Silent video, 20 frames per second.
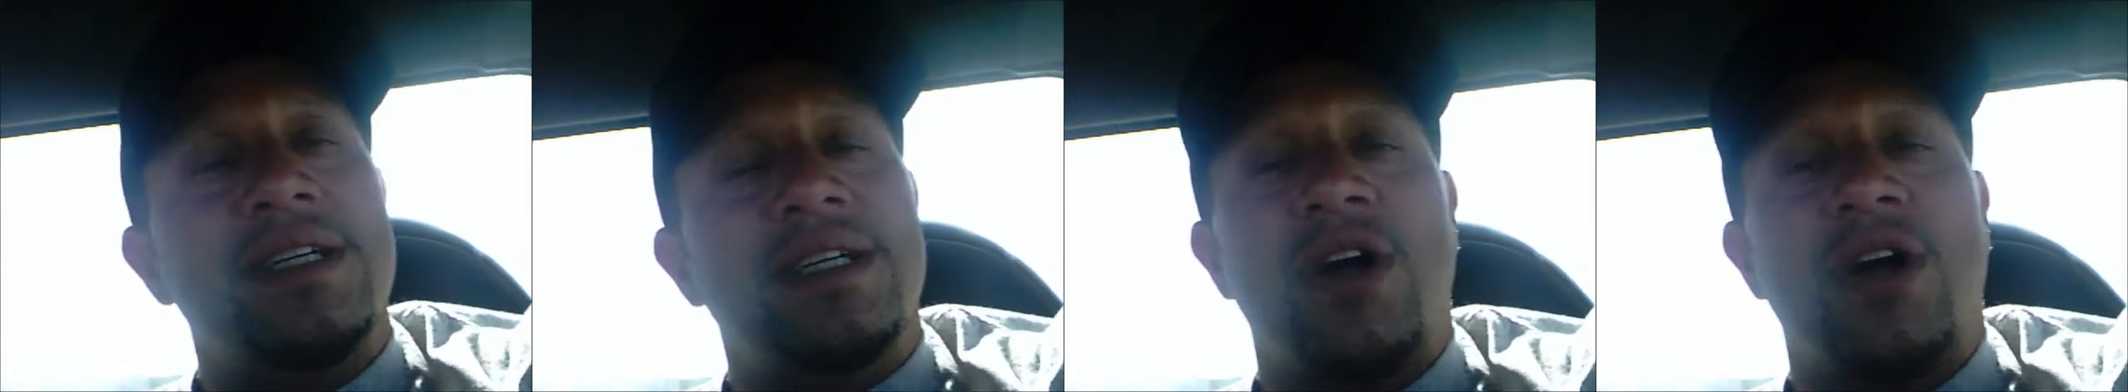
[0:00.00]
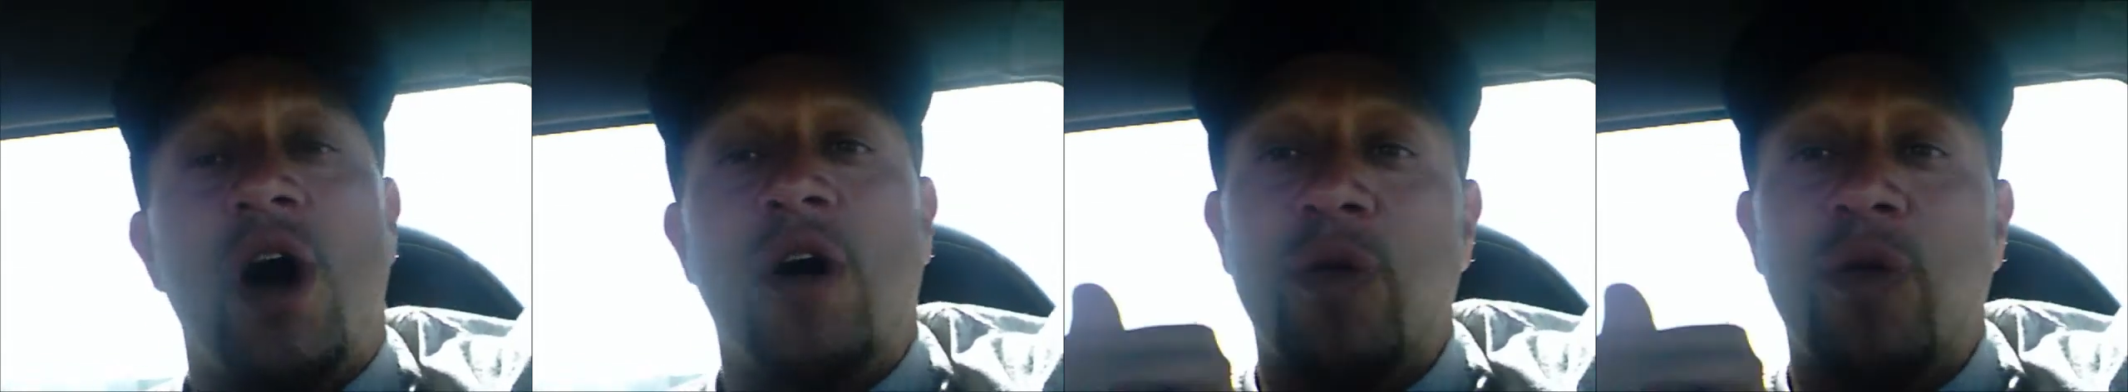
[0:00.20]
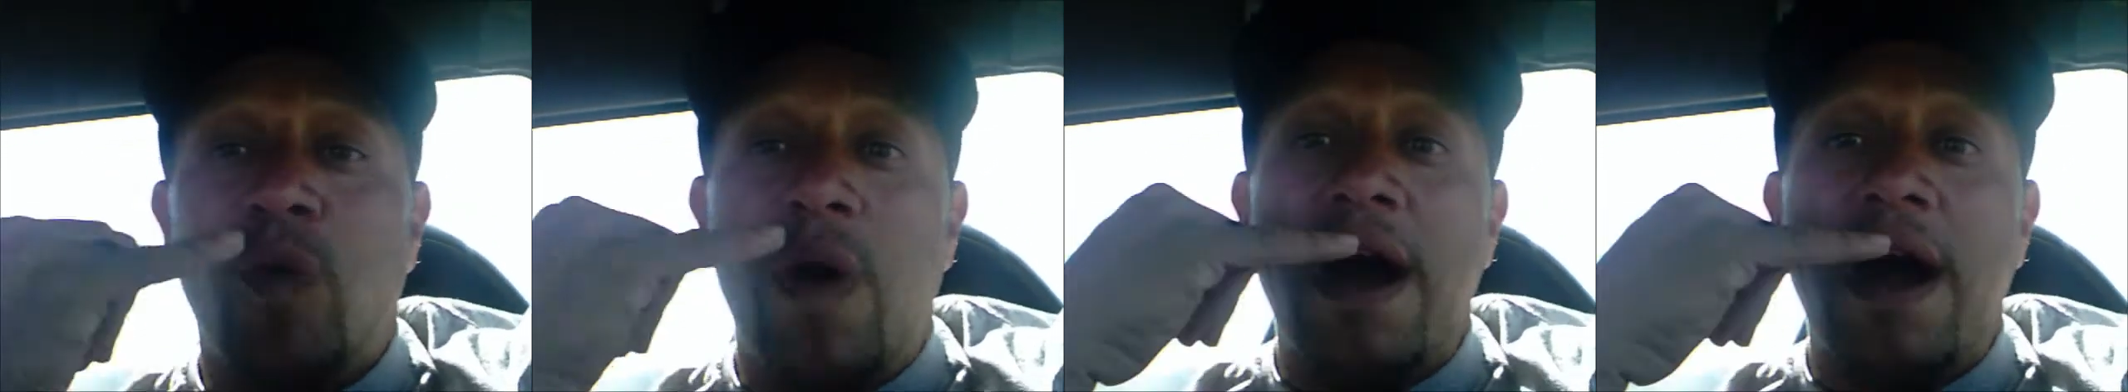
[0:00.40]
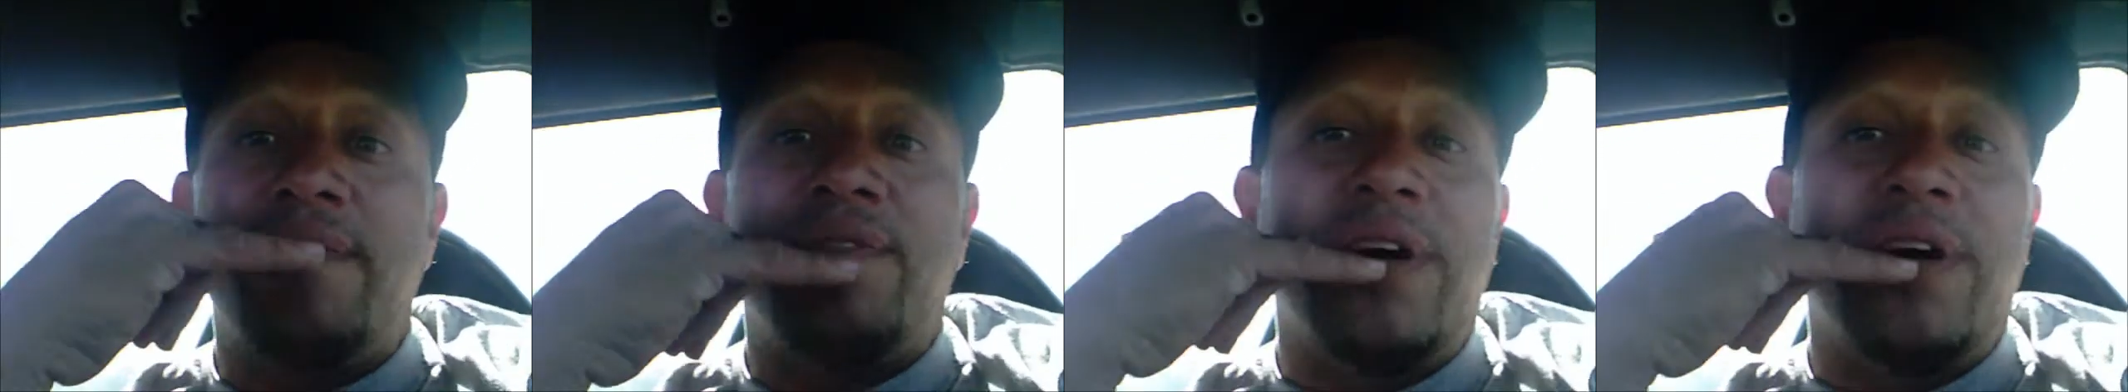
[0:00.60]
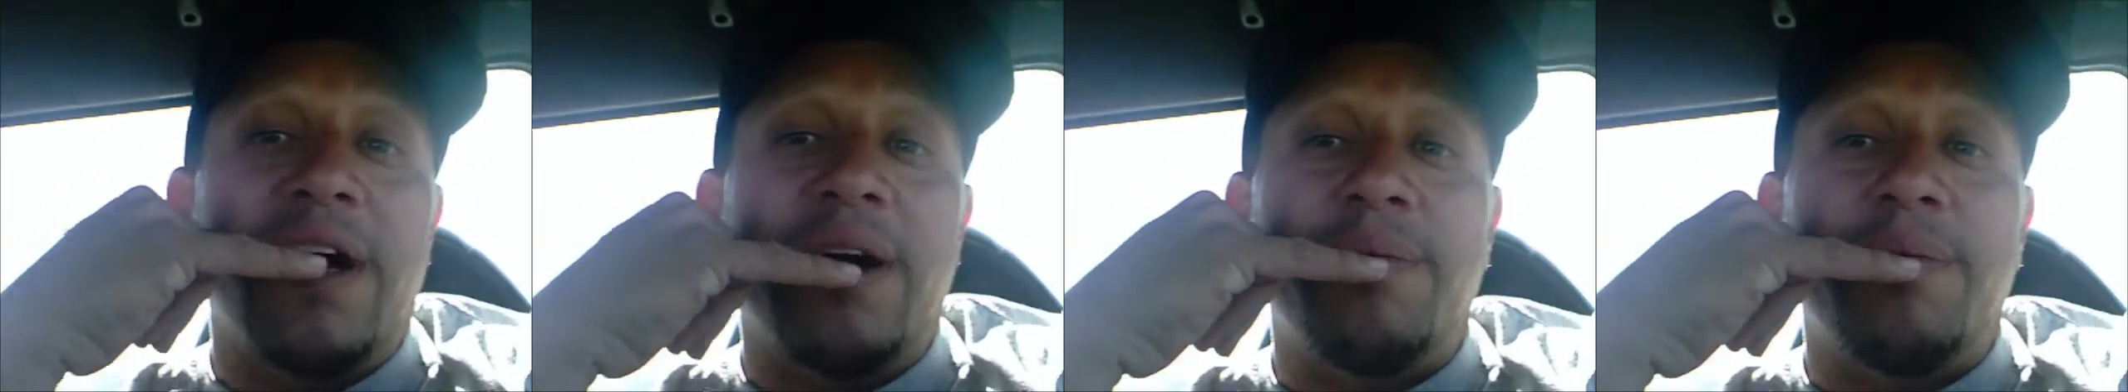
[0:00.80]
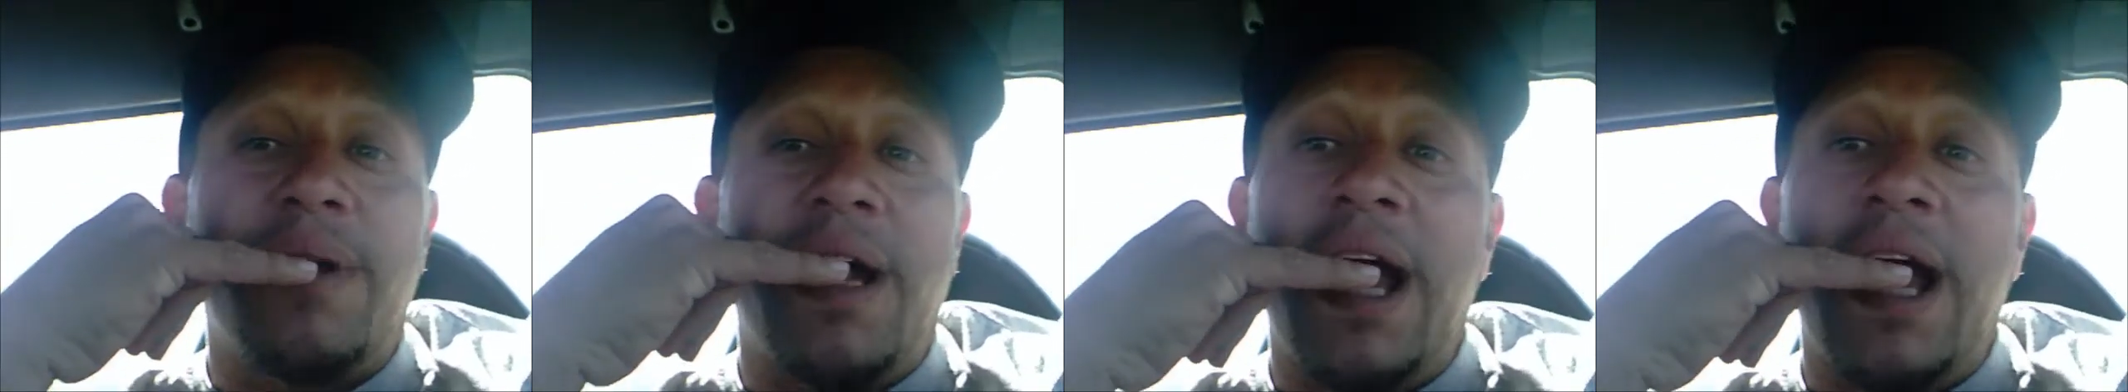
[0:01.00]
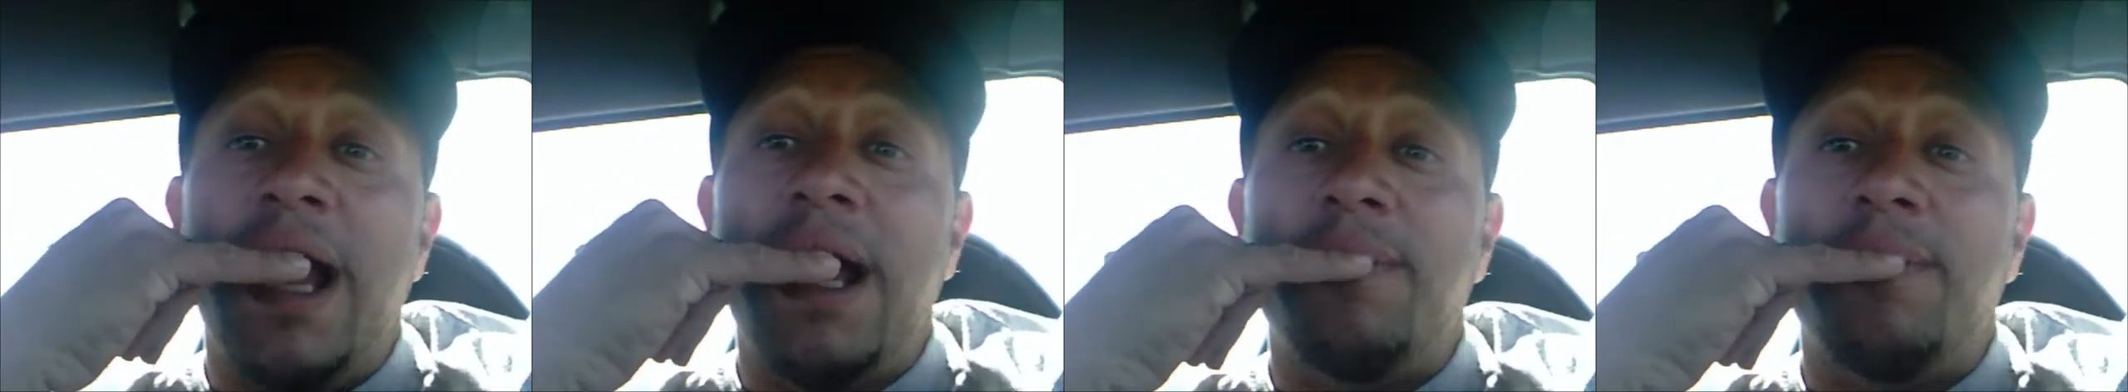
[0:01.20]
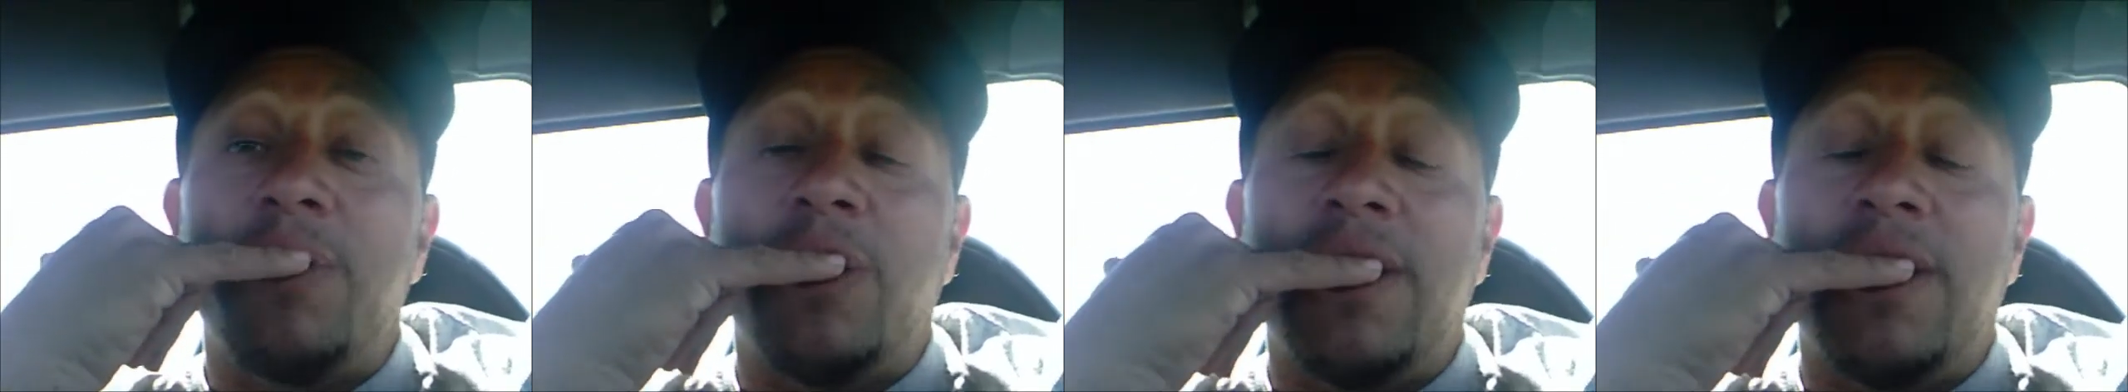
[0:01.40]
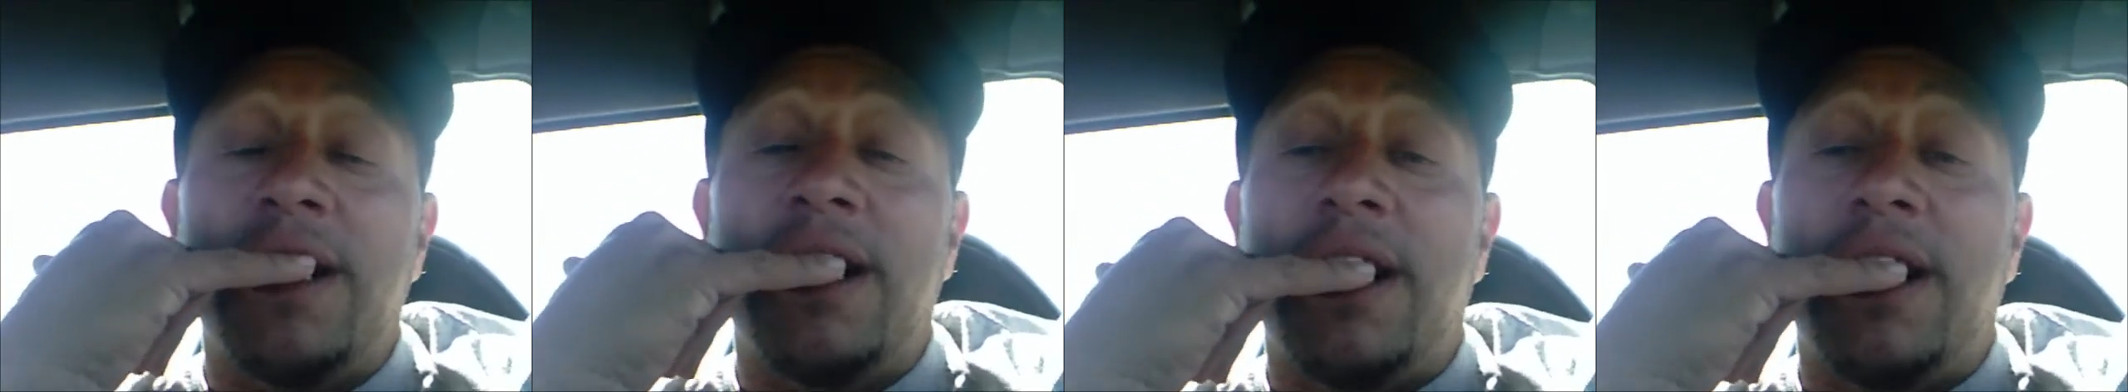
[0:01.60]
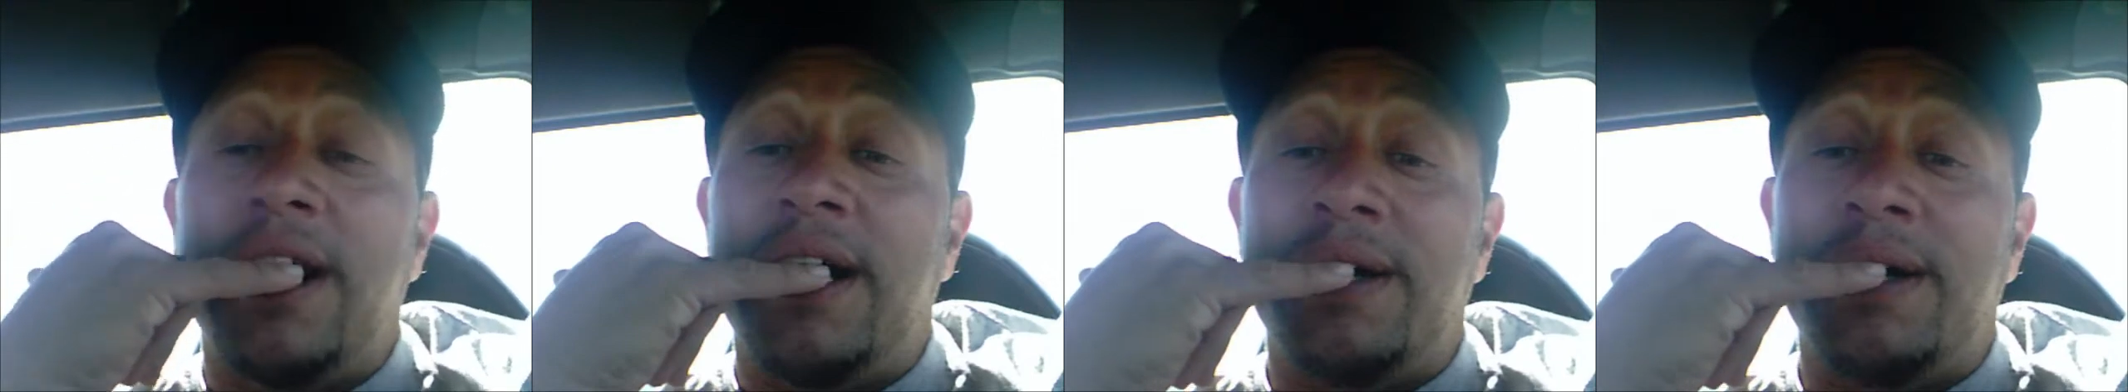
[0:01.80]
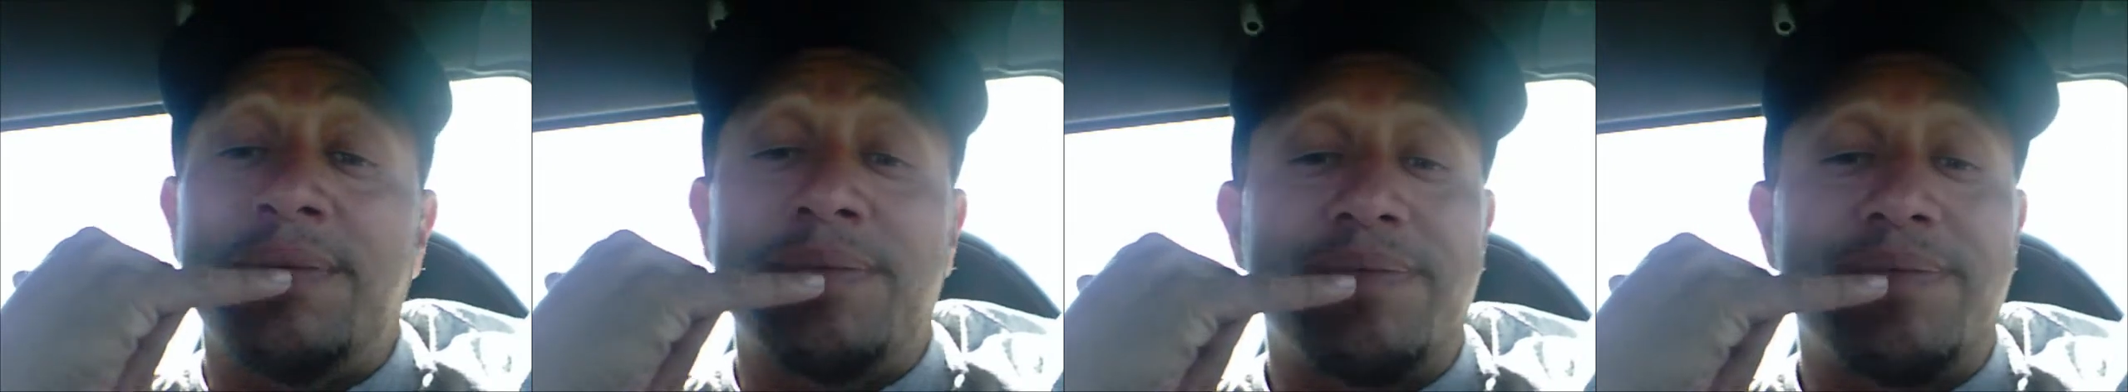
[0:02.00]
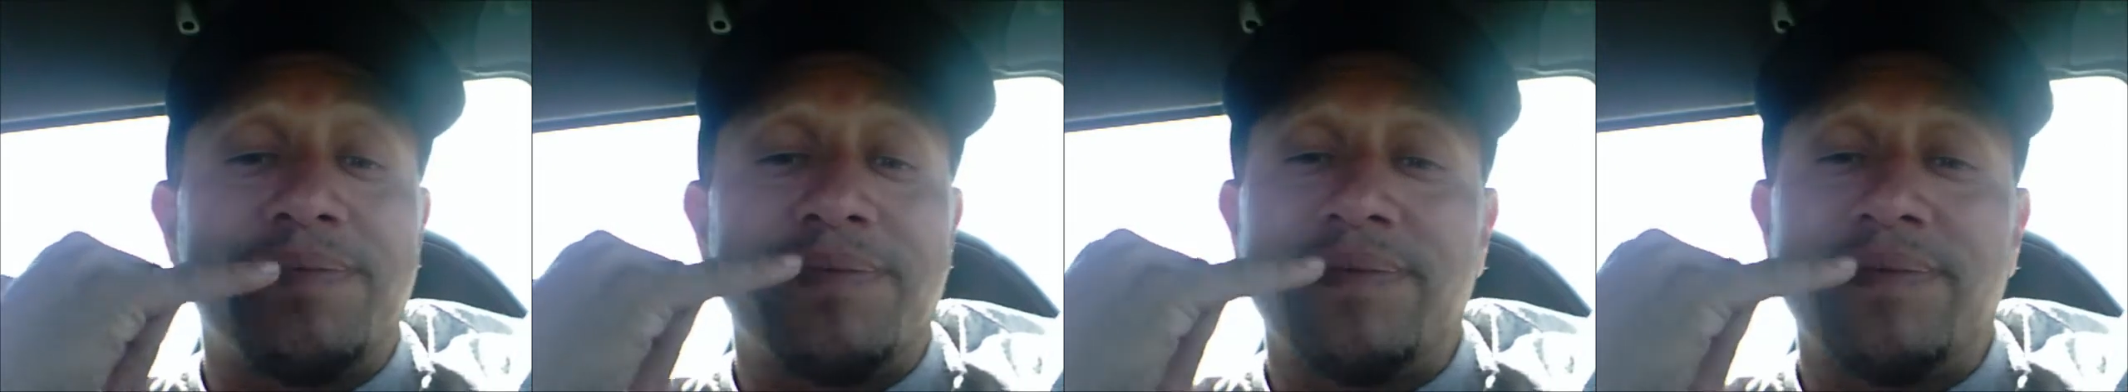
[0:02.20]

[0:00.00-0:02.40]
Called the wife up. Hey, Myrna,